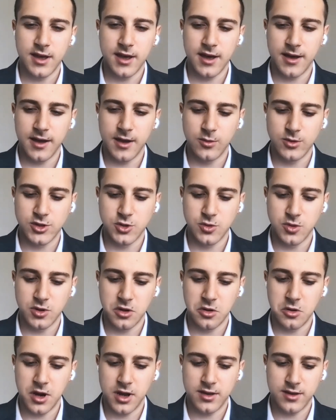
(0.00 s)
It was
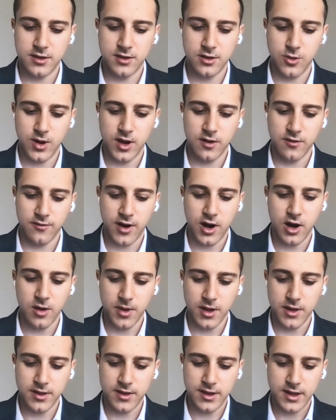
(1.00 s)
great
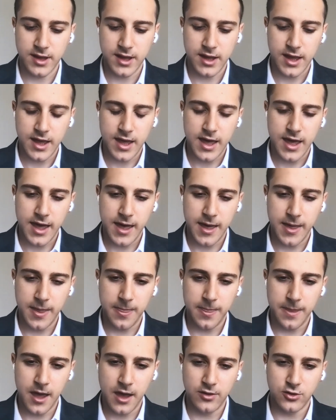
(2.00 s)
environment.
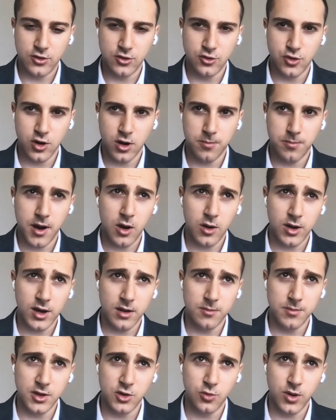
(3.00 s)
And to draw a
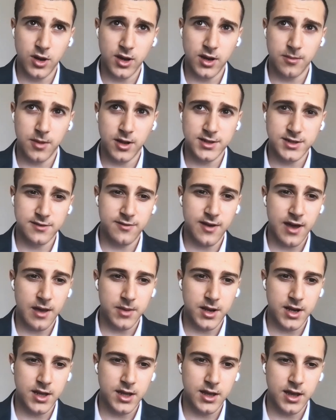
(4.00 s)
parallel between
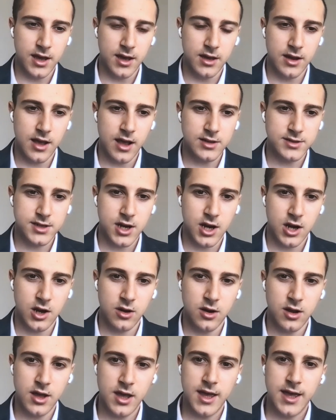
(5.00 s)
multifamily and
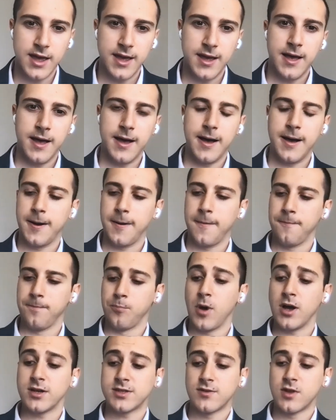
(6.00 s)
healthcare,
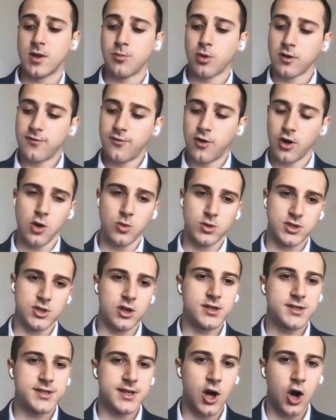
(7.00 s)
most of the portfolio was
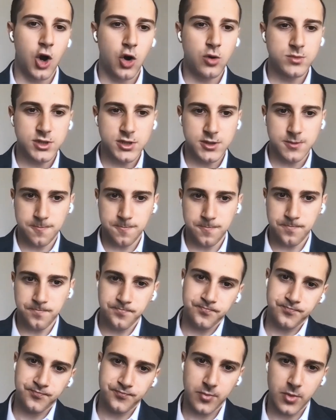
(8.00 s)
nursing homes.
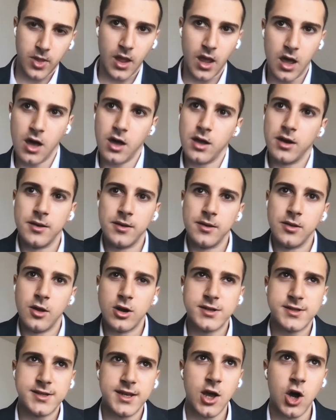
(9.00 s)
Mm-hmm. And
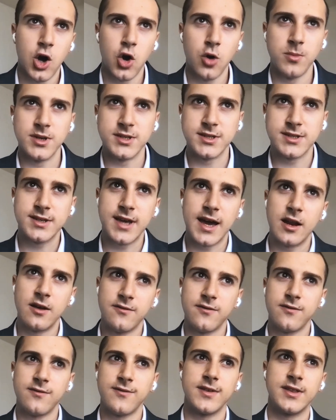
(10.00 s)
nursing home is kind of
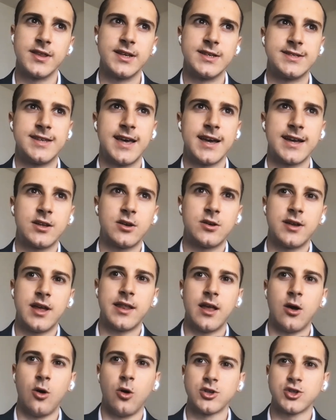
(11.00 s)
the sector that
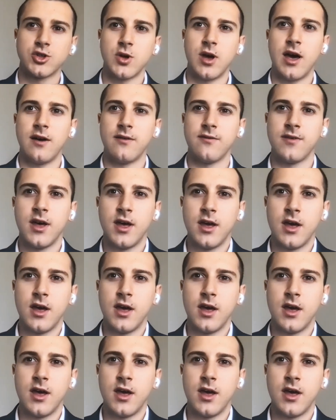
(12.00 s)
also has